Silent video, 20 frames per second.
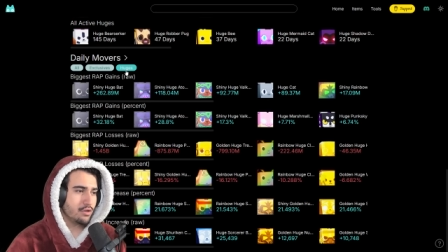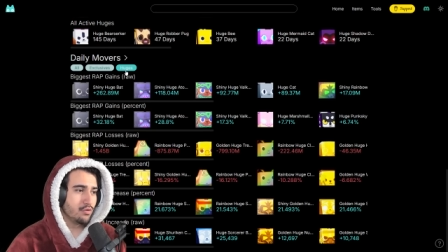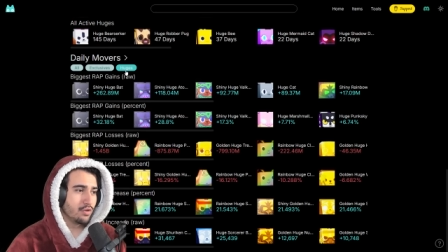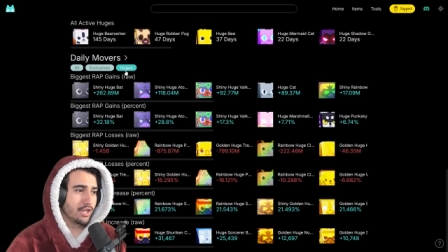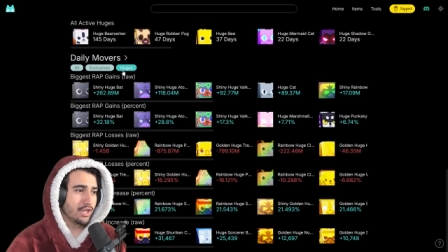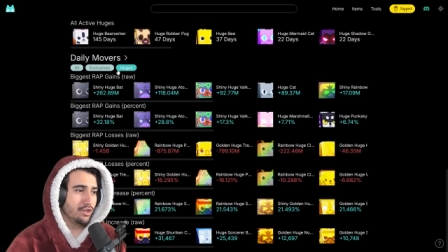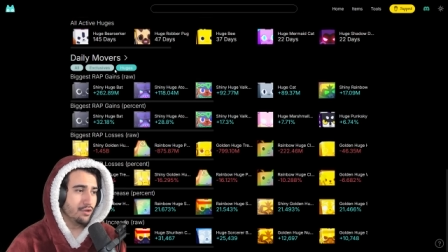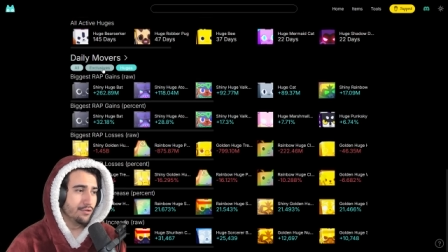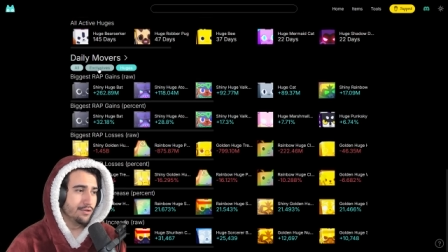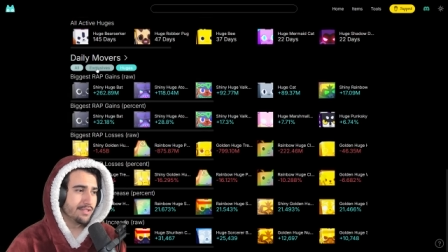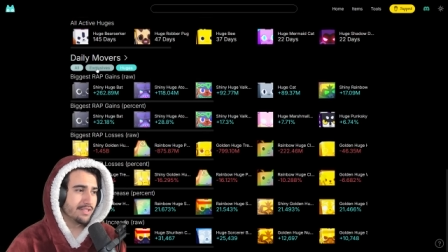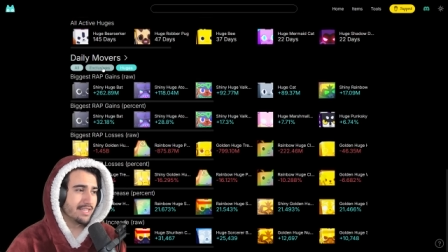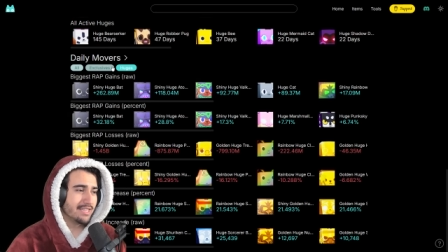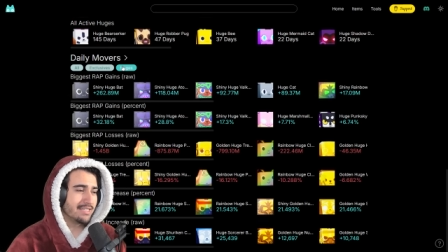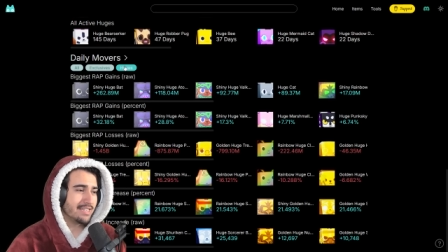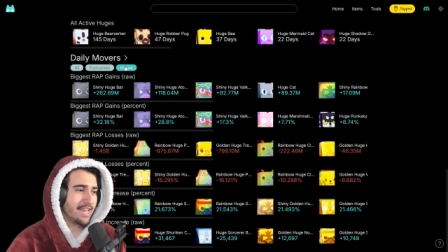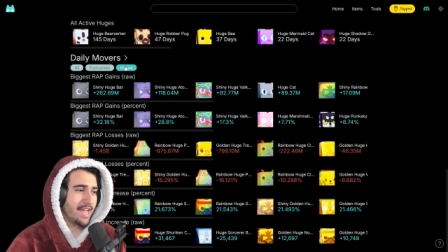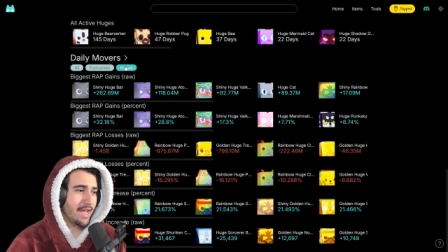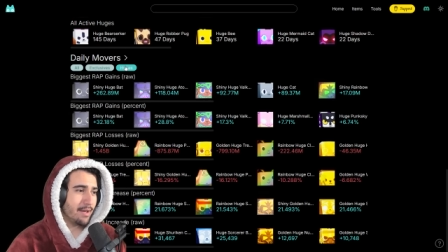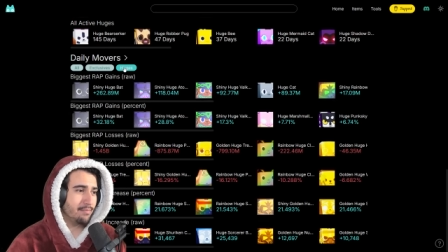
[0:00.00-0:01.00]
You could use
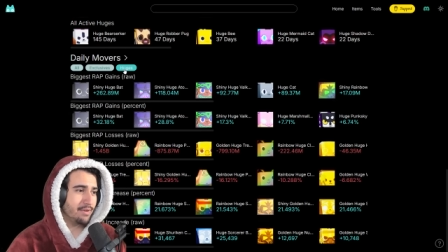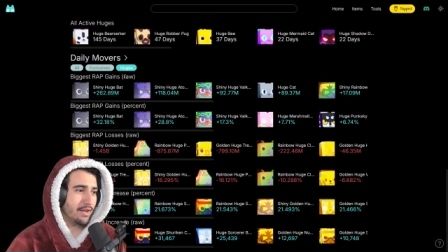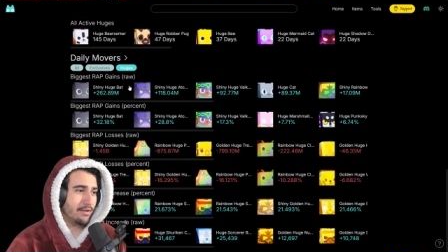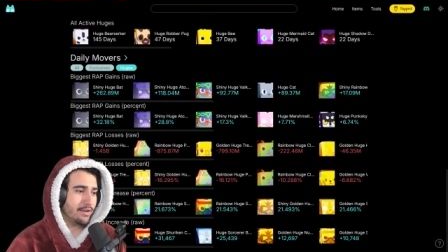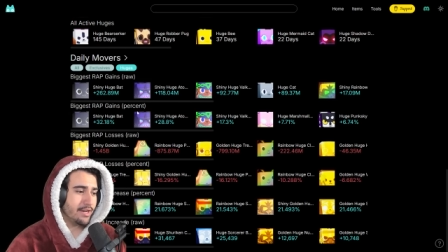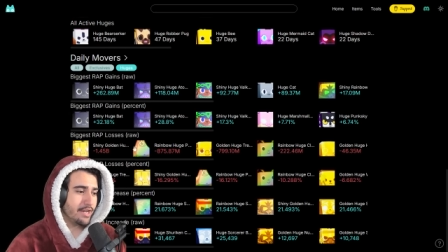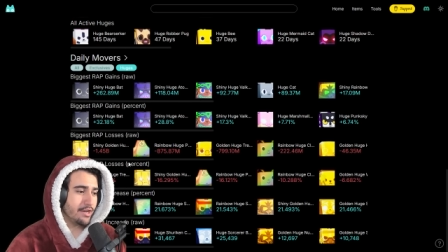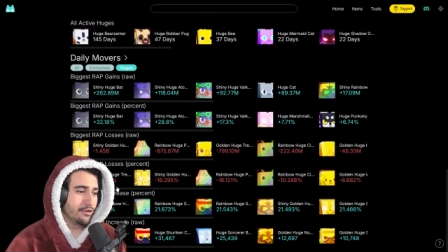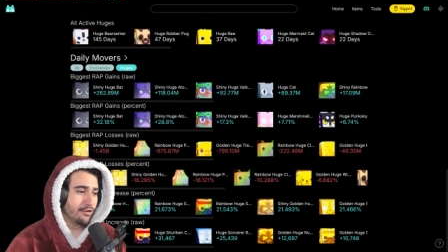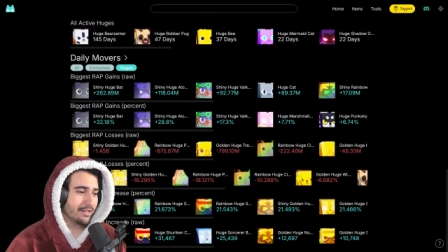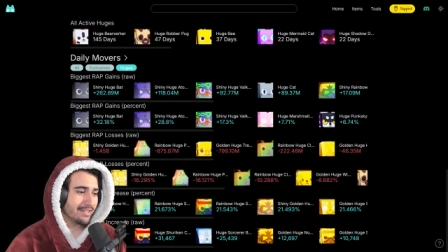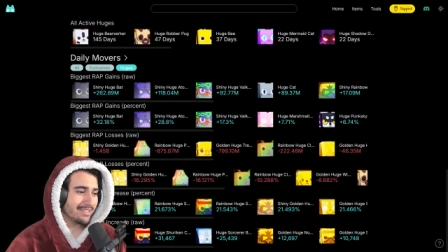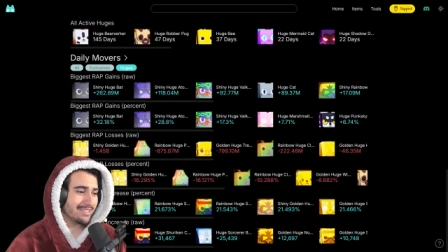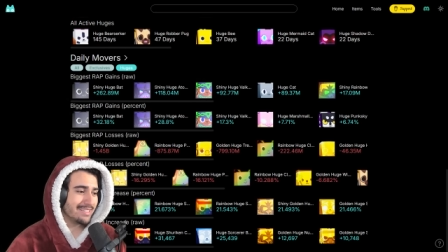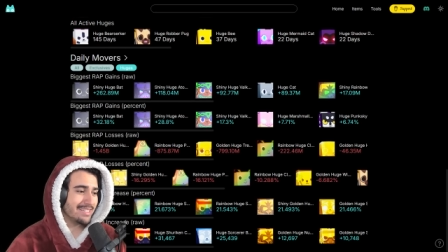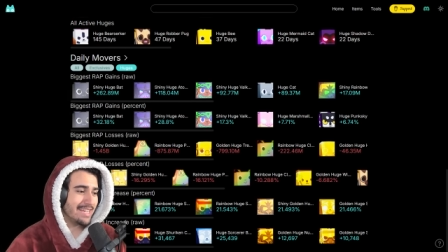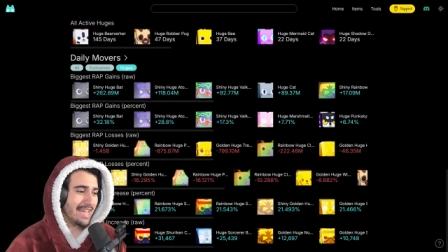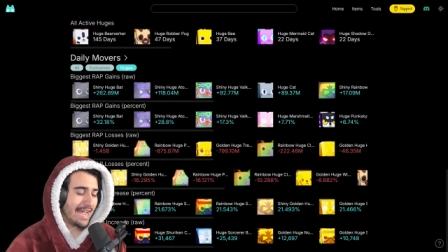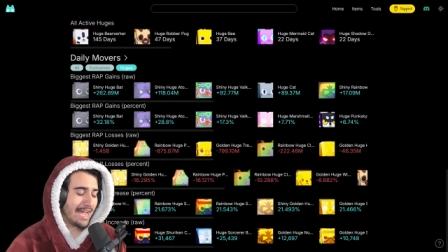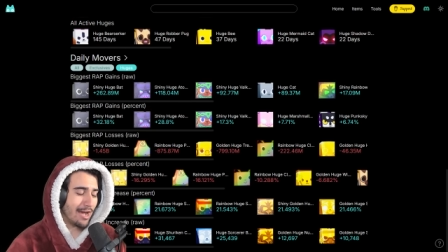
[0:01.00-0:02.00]
this tab down here to
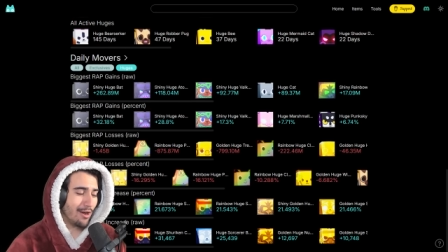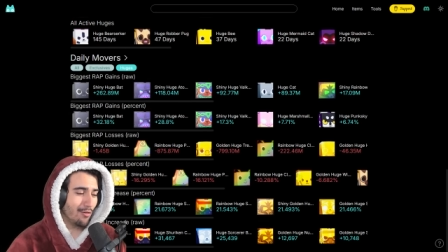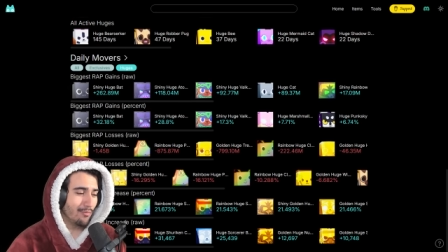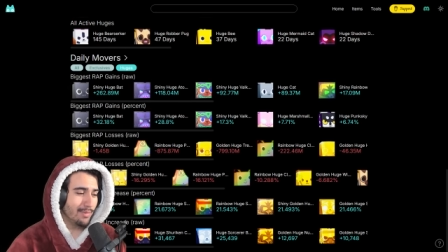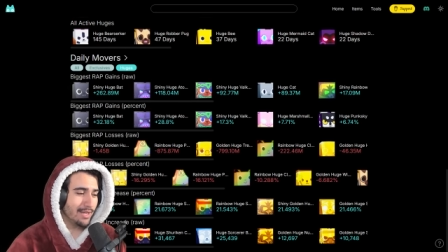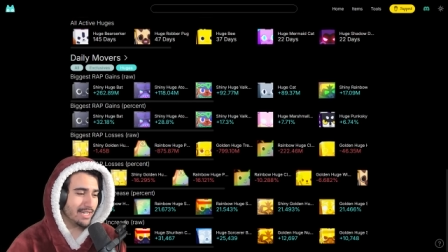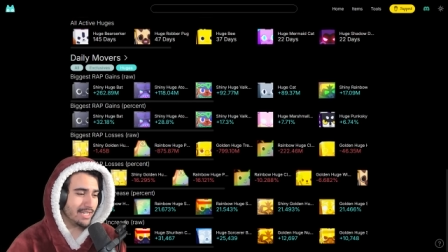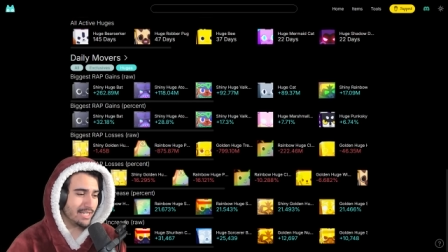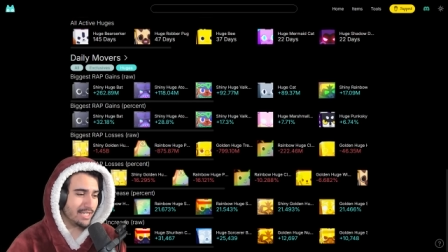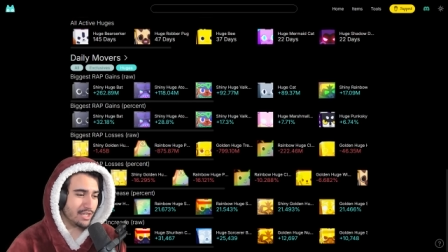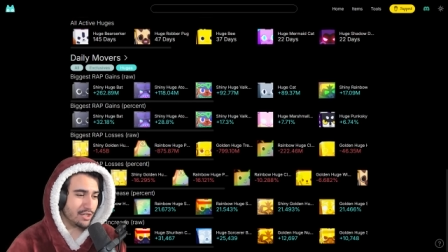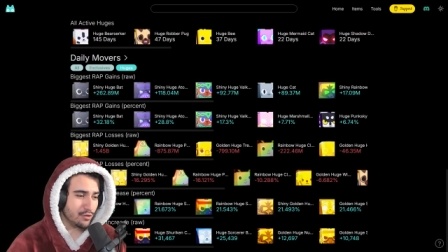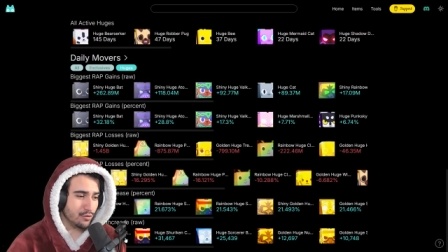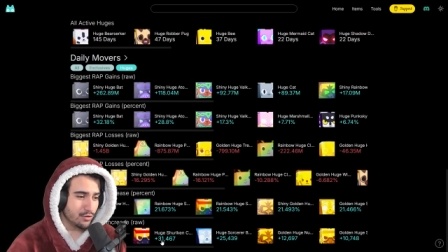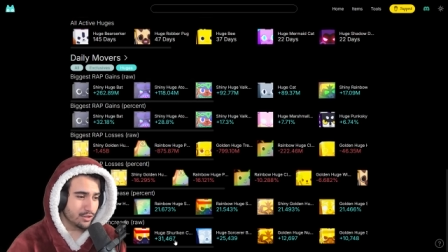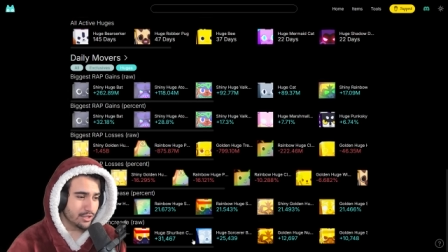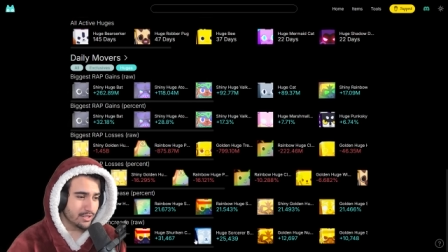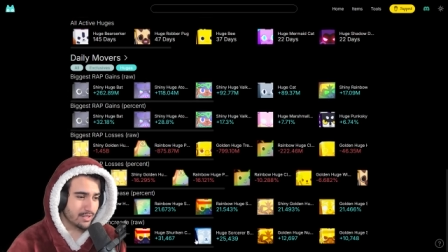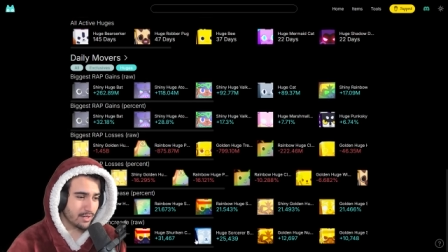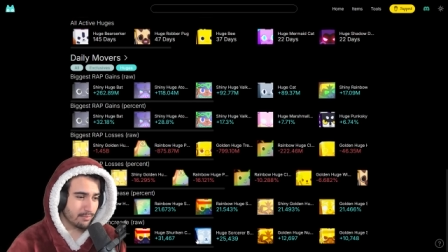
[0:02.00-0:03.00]
see how many
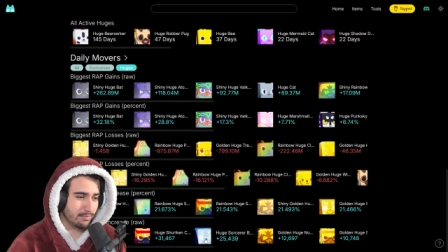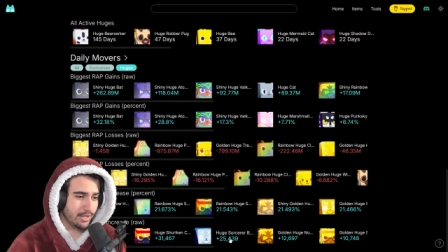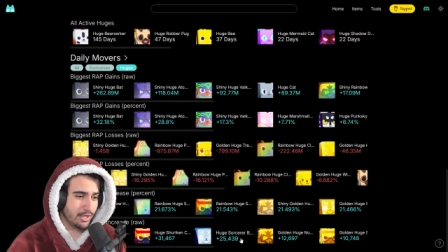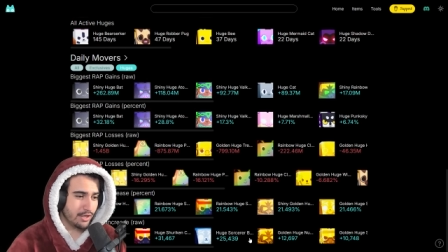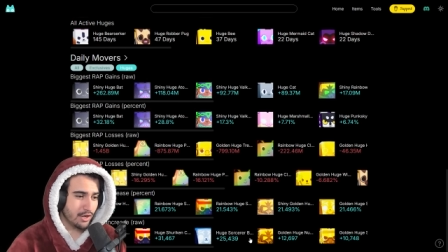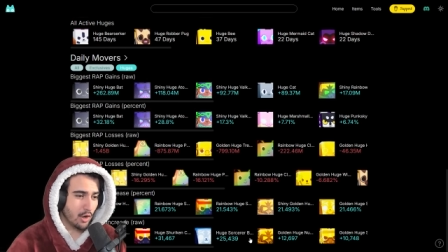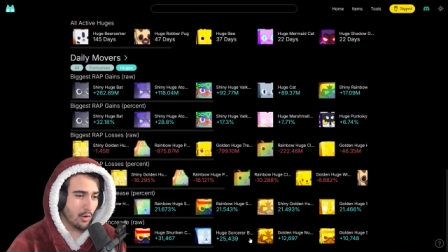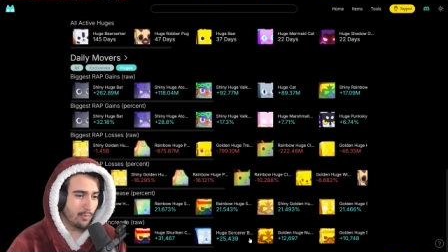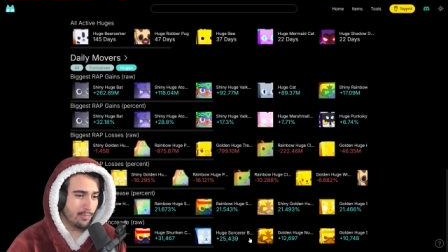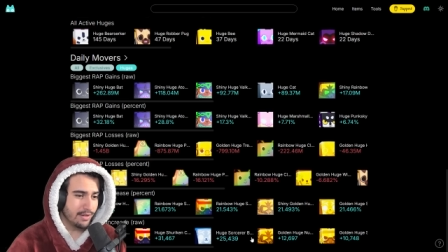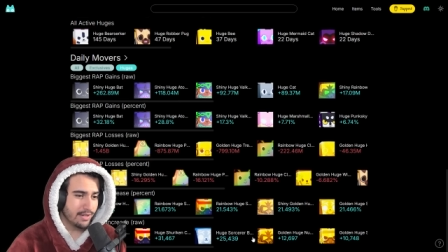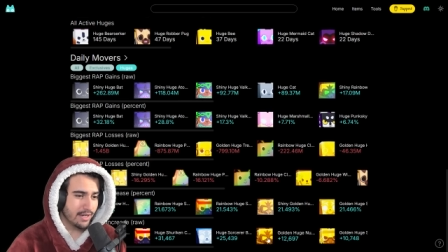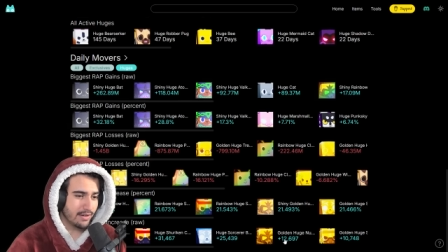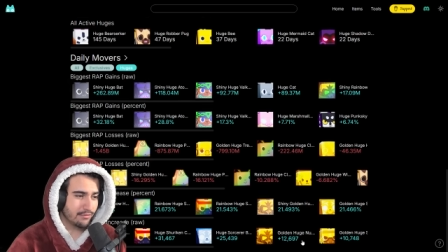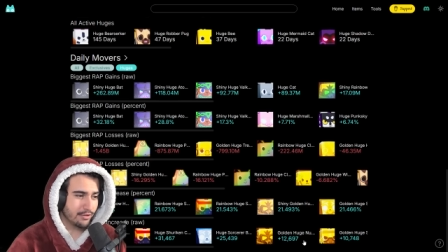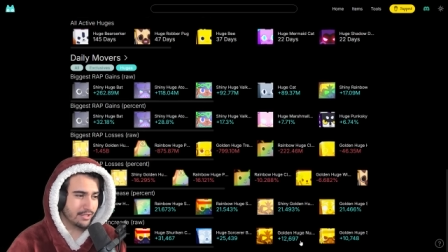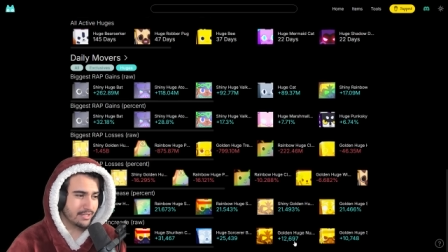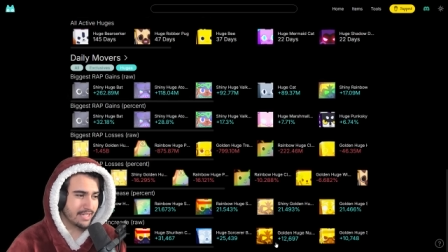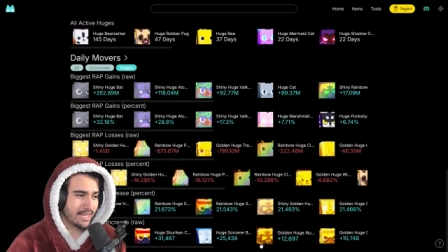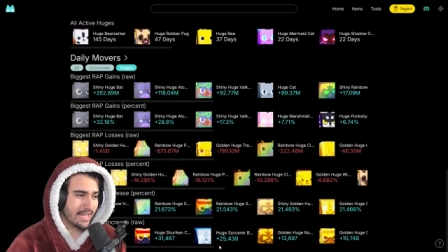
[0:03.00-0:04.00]
huges are being opened
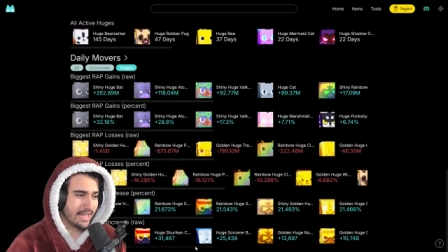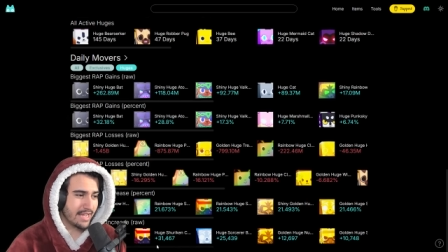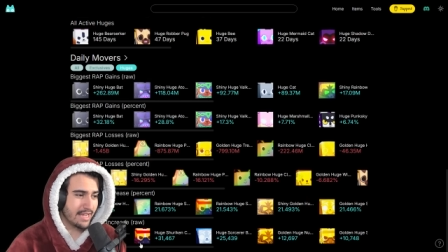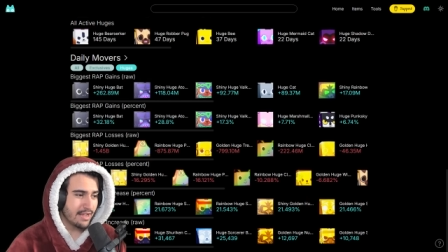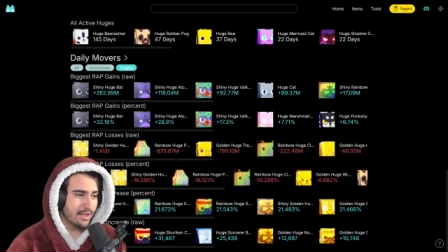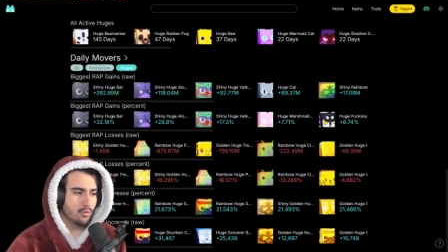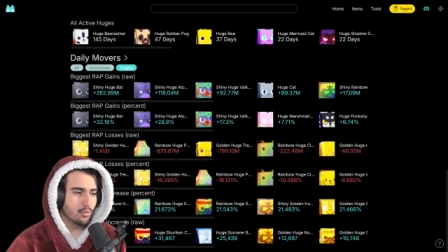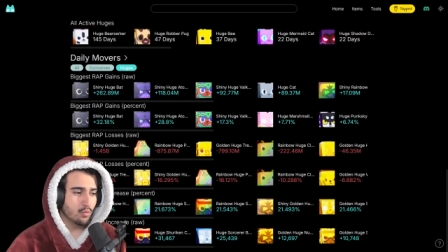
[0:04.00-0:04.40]
every day,